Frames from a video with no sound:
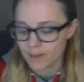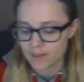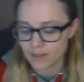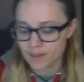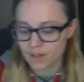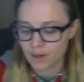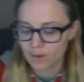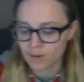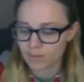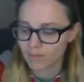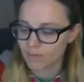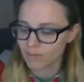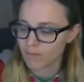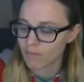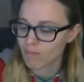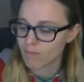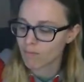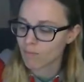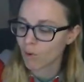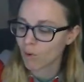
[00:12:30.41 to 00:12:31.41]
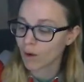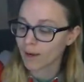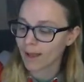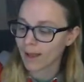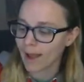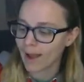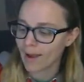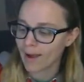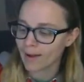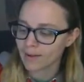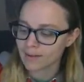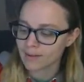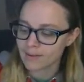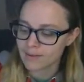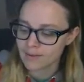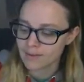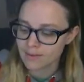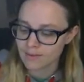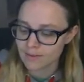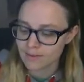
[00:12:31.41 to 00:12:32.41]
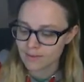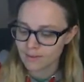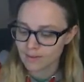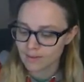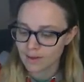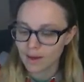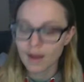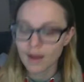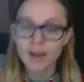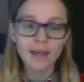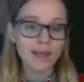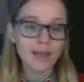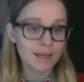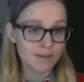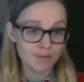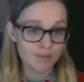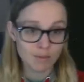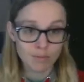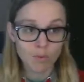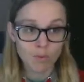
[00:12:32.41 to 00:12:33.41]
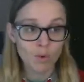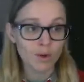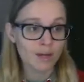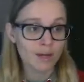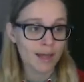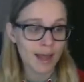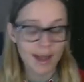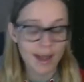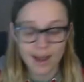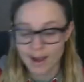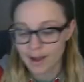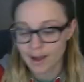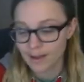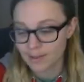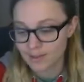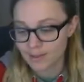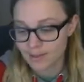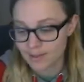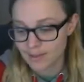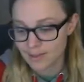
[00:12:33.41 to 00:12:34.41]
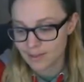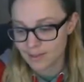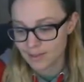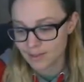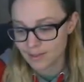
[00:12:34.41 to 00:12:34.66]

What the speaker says: So, more cats, even more cats,